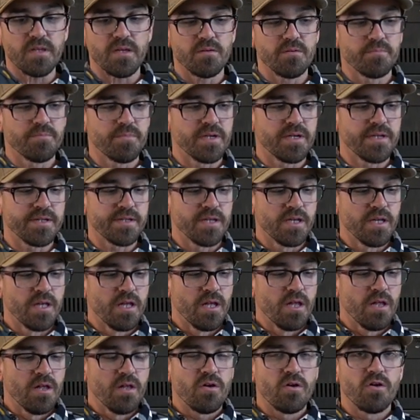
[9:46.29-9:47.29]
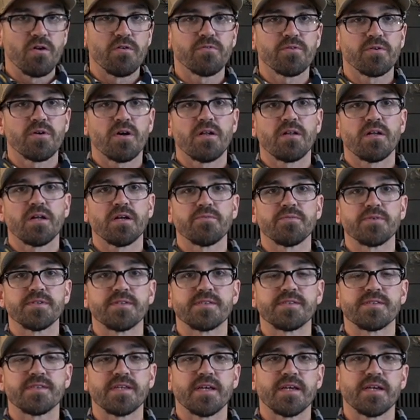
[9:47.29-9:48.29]
but overall I would
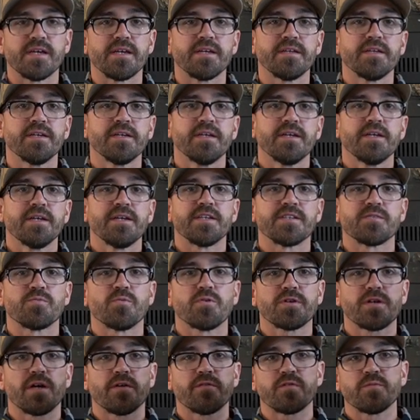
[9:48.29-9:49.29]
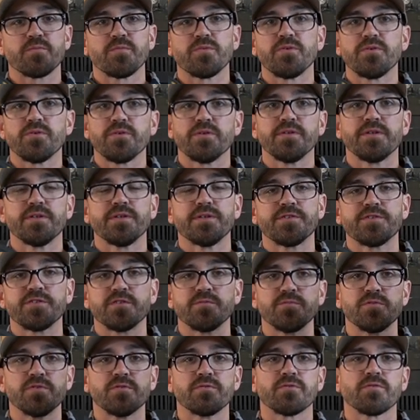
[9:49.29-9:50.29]
say it's more comfortable
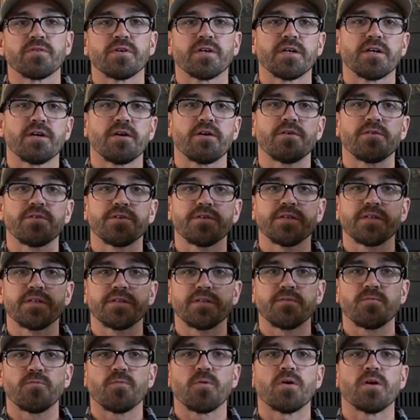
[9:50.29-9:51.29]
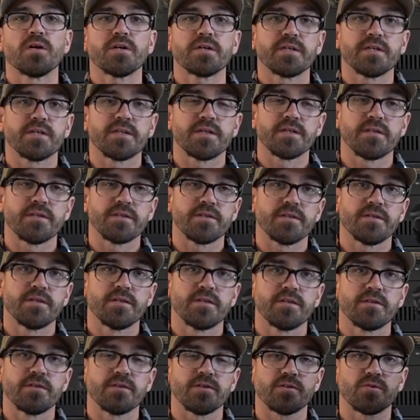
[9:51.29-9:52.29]
to move around in and walk in
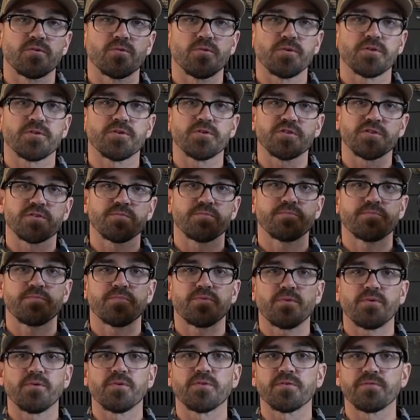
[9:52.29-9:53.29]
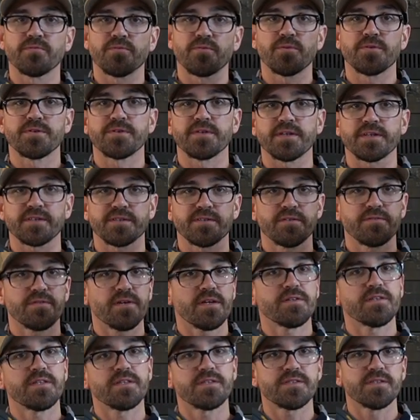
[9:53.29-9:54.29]
the Korkers Polar Vortex. Now, I've
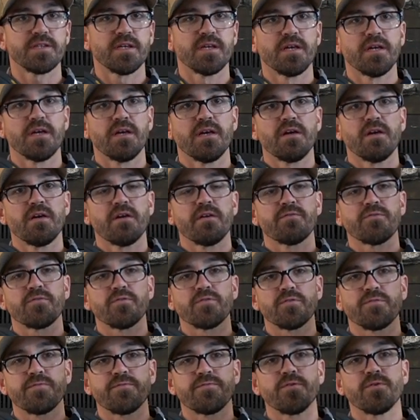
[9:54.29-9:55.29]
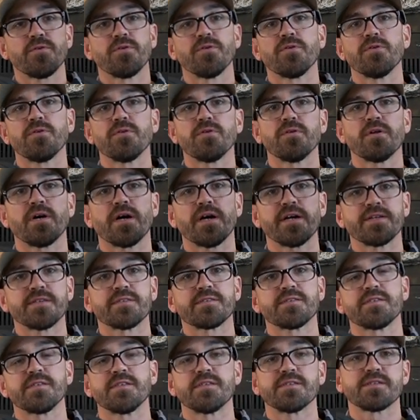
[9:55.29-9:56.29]
had these for a full
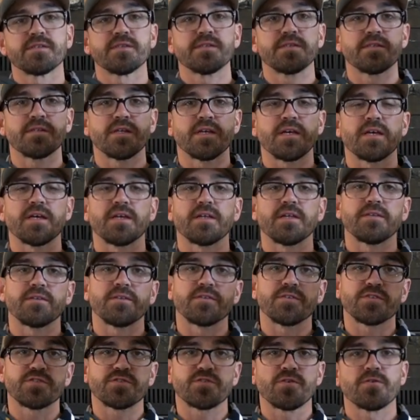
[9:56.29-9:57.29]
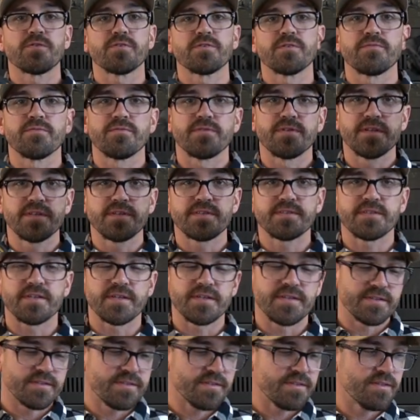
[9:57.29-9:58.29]
ice season and the start of this
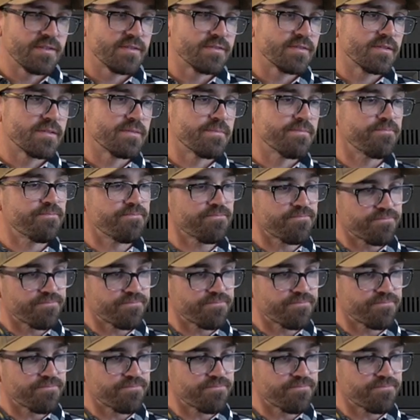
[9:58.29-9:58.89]
ice season.